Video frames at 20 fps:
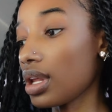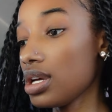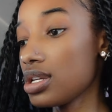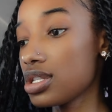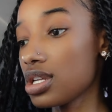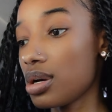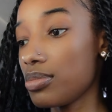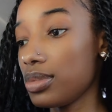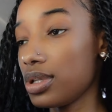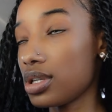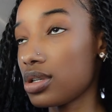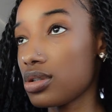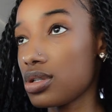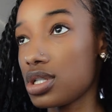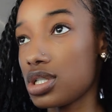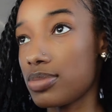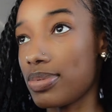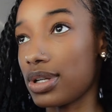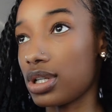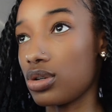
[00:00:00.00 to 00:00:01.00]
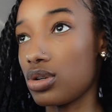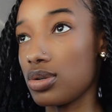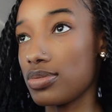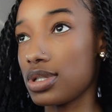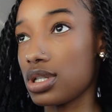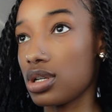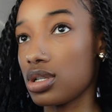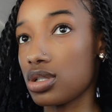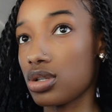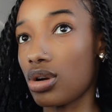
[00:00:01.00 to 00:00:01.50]
So, I'm literally just about to go
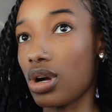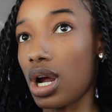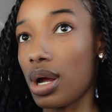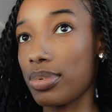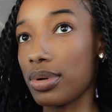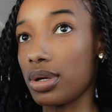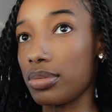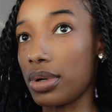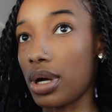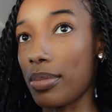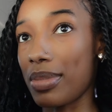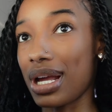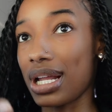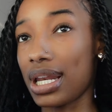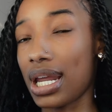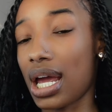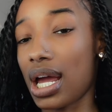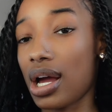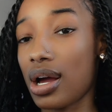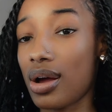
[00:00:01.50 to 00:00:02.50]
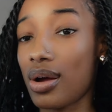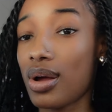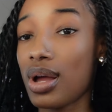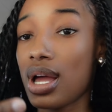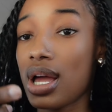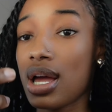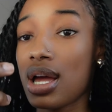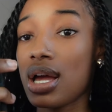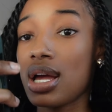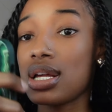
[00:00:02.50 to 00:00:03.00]
upstairs, grab him, come back down,
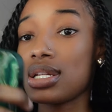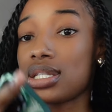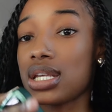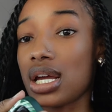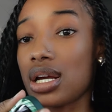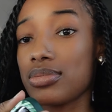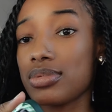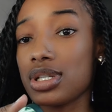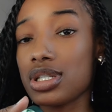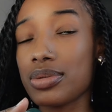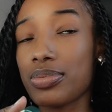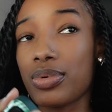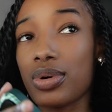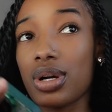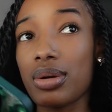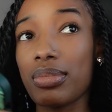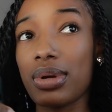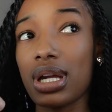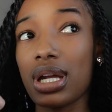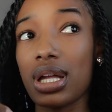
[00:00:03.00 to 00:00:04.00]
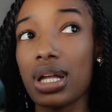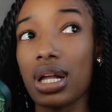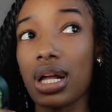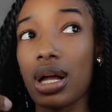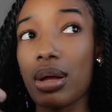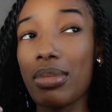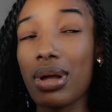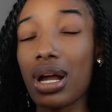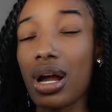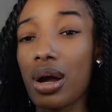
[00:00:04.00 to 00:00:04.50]
take him to his appointment, and
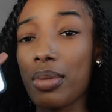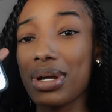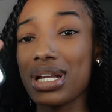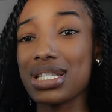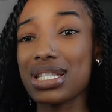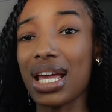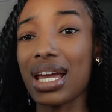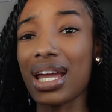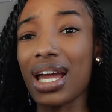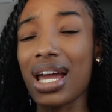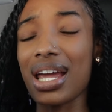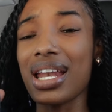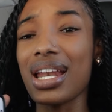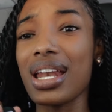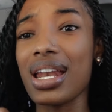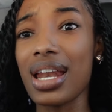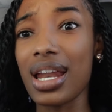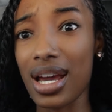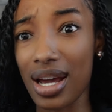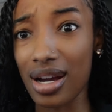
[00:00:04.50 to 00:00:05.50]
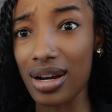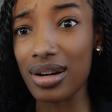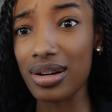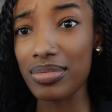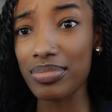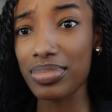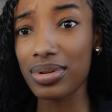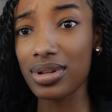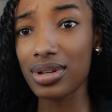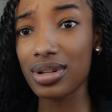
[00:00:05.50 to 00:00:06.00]
come back home and take a nap.
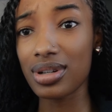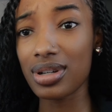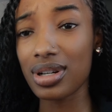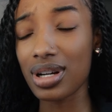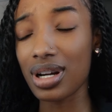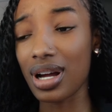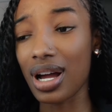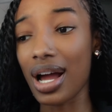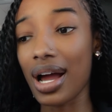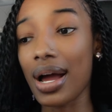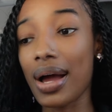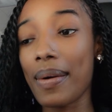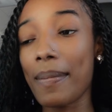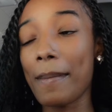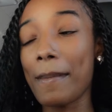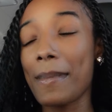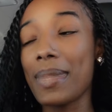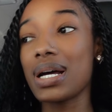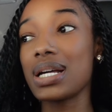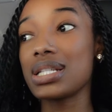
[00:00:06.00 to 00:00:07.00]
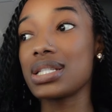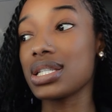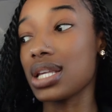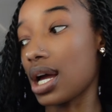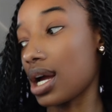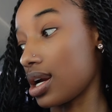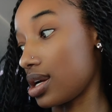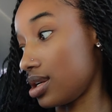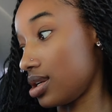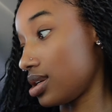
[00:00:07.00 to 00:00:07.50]
I'm so
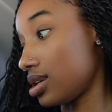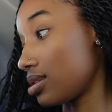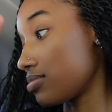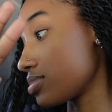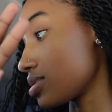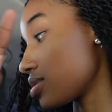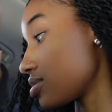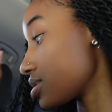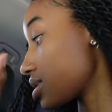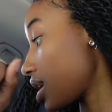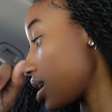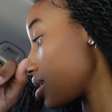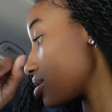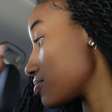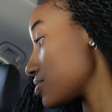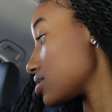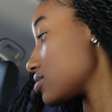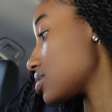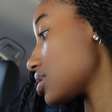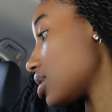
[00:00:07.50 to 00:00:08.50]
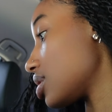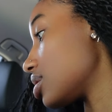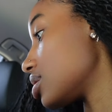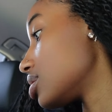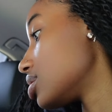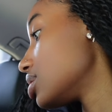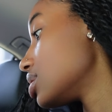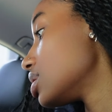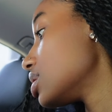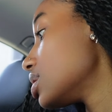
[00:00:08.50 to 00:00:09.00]
tired.
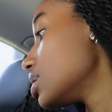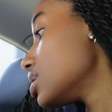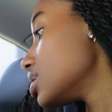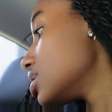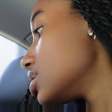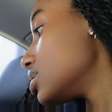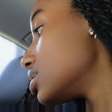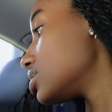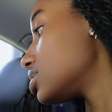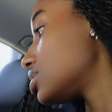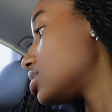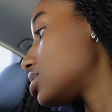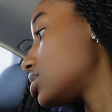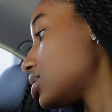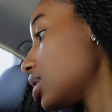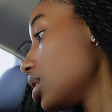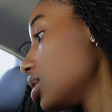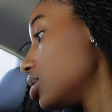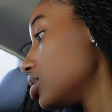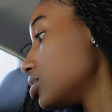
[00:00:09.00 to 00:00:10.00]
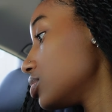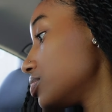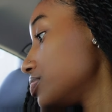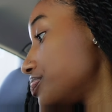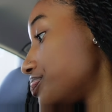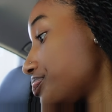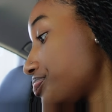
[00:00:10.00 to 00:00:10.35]
So,